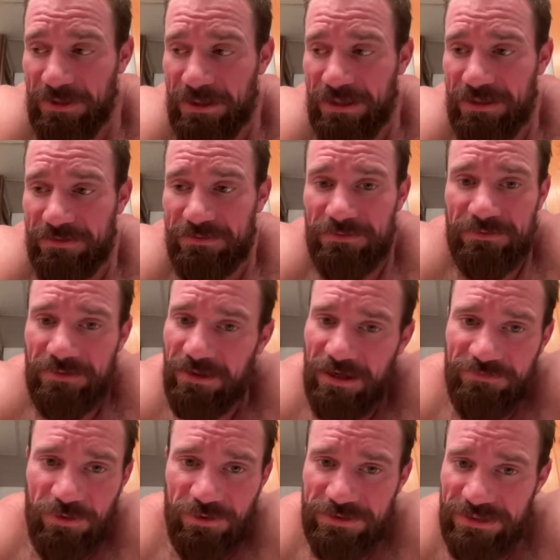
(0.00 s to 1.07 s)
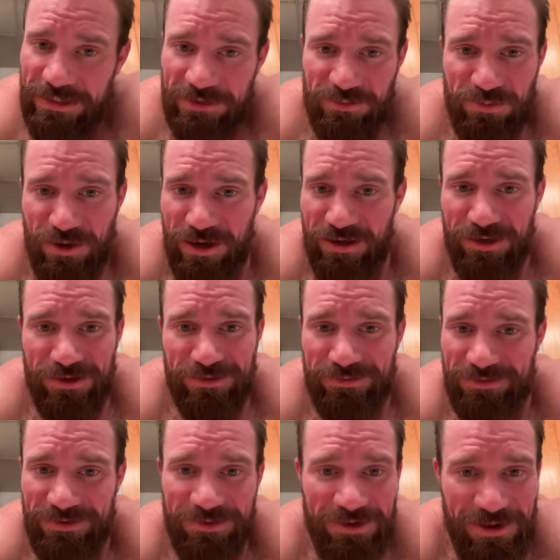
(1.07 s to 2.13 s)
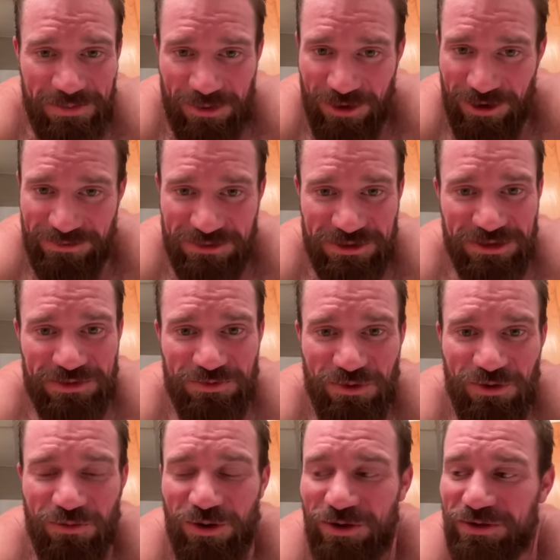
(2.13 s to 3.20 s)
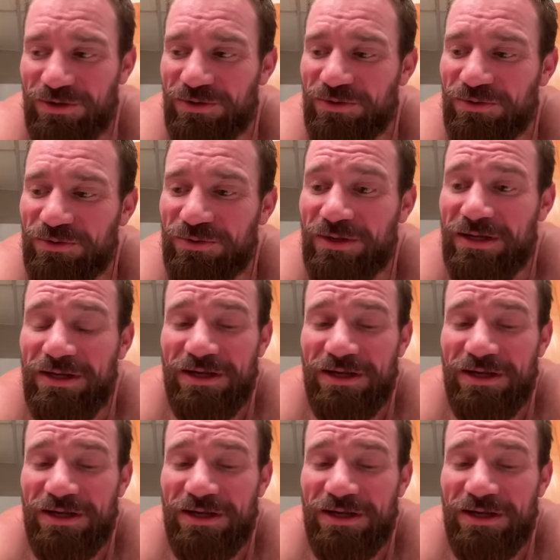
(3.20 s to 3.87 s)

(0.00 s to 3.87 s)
And I've always had the motto, you don't got problems, just more work to do,